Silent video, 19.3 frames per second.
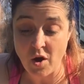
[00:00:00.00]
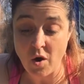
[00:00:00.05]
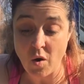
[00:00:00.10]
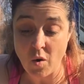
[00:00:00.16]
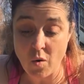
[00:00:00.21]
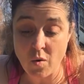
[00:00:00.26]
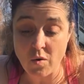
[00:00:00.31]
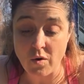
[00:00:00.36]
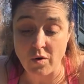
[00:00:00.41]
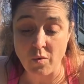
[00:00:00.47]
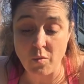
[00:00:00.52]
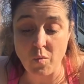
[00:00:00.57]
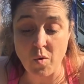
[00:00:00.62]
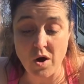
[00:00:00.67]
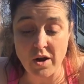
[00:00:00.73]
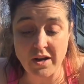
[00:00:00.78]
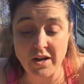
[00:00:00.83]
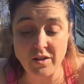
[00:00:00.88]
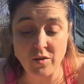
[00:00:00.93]
or
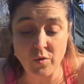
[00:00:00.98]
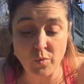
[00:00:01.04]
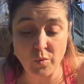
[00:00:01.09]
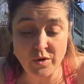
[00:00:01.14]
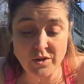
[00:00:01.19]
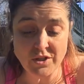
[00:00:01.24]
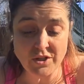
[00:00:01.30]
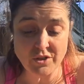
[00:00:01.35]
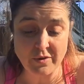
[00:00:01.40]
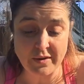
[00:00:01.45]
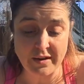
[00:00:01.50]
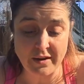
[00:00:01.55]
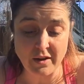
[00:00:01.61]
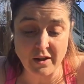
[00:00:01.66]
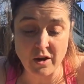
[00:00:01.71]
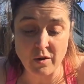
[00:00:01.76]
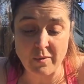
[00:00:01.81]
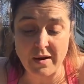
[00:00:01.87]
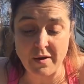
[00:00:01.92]
walking the woods
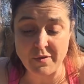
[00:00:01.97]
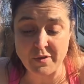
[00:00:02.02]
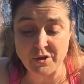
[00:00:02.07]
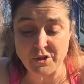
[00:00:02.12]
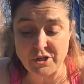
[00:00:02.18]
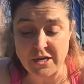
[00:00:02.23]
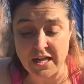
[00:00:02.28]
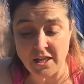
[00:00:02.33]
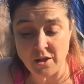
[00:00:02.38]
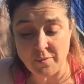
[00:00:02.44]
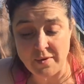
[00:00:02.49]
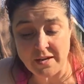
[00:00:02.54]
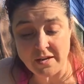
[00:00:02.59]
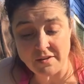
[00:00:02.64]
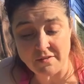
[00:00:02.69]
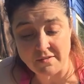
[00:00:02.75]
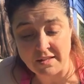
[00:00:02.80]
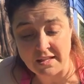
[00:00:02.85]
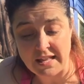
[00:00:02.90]
trail around the shallow end
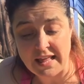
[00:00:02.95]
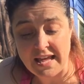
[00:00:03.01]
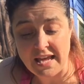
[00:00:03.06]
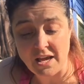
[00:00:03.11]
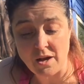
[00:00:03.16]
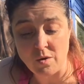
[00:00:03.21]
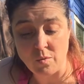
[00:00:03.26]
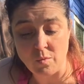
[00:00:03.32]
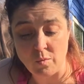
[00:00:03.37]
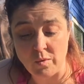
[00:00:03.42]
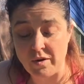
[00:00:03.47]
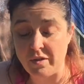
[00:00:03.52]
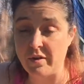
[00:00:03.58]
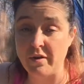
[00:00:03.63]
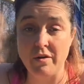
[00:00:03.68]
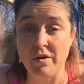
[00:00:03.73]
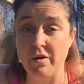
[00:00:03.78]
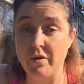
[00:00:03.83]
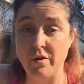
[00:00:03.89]
of the lake where
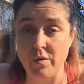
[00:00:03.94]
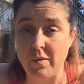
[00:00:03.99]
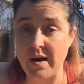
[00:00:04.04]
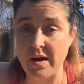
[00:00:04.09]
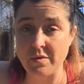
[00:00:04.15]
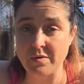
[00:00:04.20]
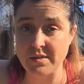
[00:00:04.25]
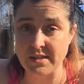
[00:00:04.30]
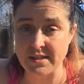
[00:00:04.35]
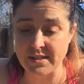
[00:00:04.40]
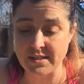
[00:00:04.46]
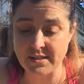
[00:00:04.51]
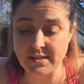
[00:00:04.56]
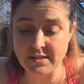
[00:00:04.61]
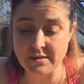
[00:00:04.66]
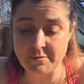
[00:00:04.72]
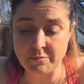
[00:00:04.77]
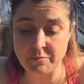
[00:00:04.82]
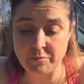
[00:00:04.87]
there are no
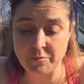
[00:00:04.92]
houses.